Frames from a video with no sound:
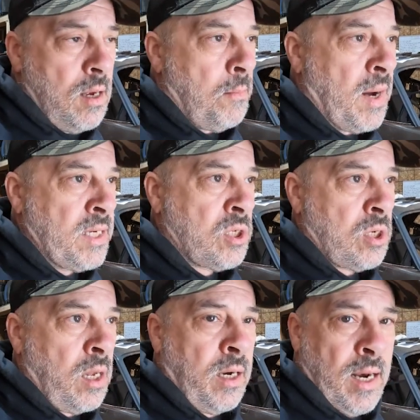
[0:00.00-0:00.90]
My
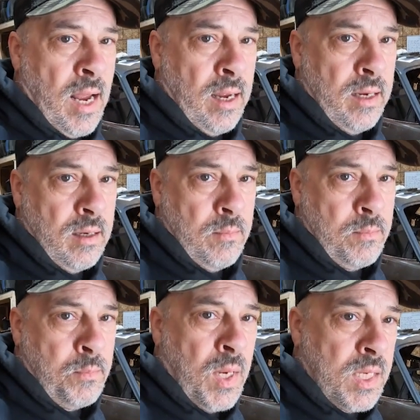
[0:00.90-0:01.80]
son and I
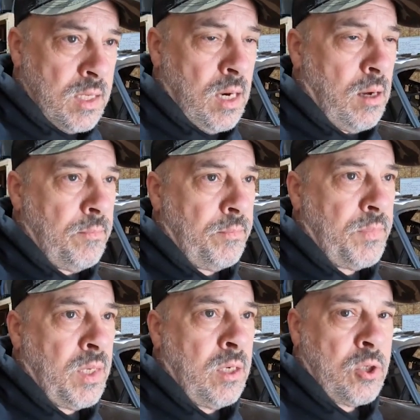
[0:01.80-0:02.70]
picked it up
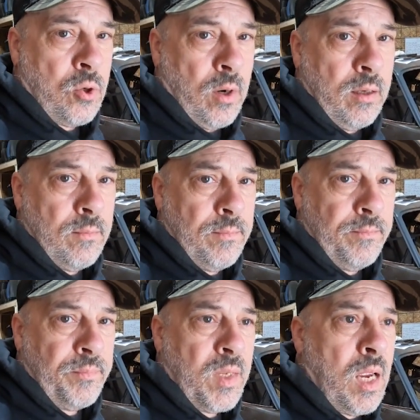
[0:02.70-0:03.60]
in Detroit
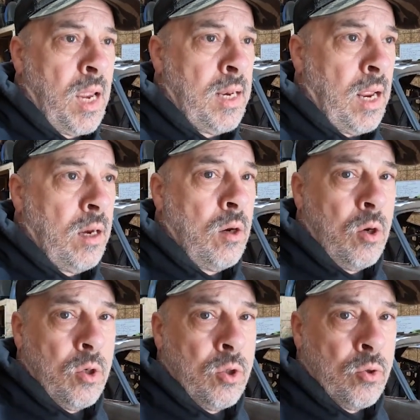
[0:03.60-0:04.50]
and then
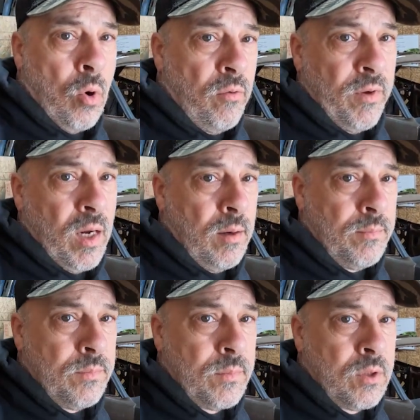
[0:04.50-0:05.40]
drove it
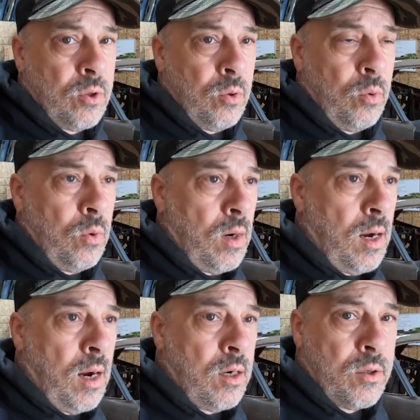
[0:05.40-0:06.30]
up to
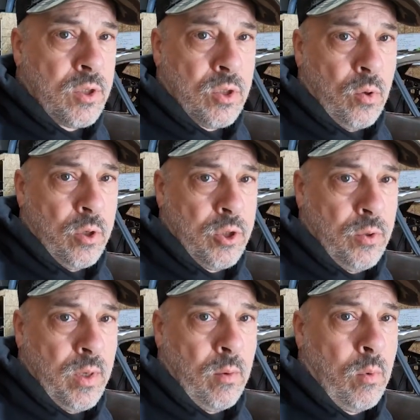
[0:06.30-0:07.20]
our storage
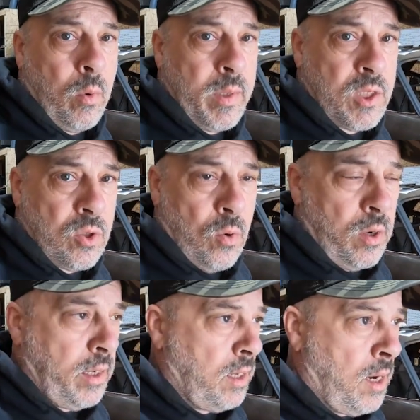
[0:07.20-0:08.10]
unit where we
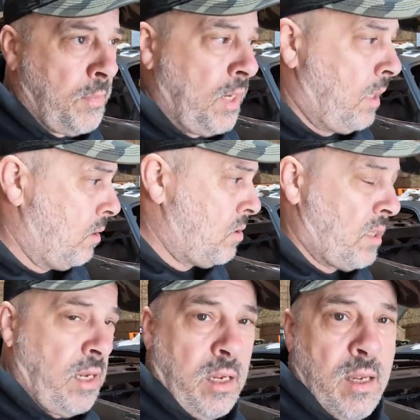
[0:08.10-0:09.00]
stored it up at Higgins
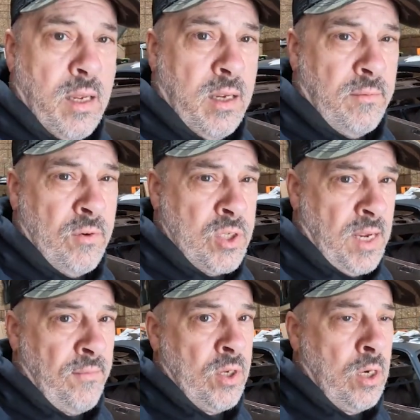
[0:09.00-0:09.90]
Lake for
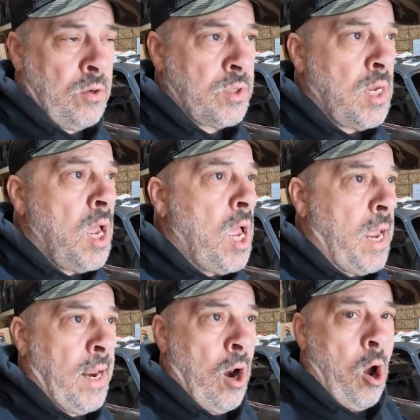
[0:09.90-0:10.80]
7 years.
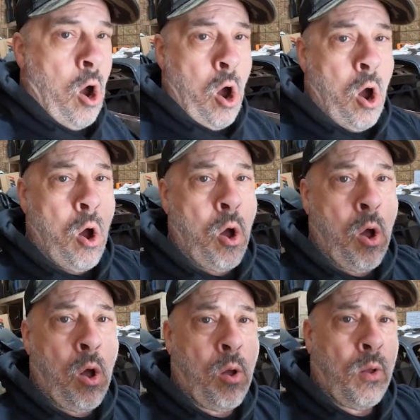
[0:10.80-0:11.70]
And
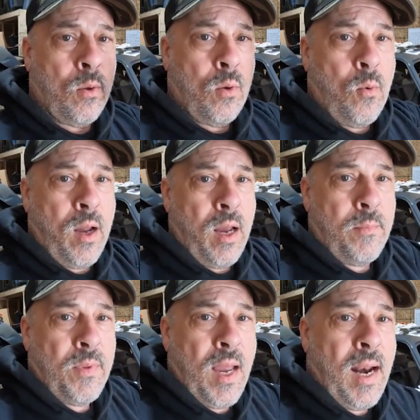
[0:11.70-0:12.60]
all the way
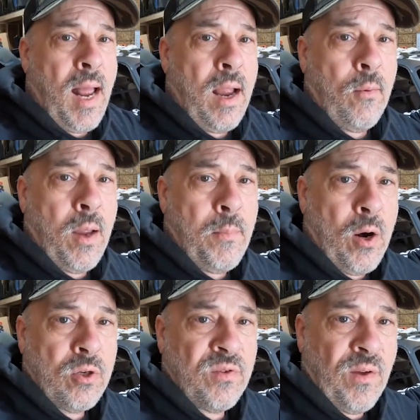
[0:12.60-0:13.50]
up that highway,
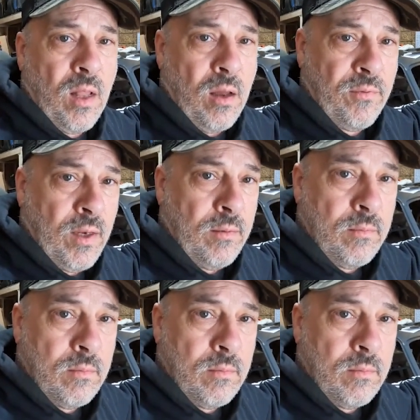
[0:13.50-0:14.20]
parts fell off it.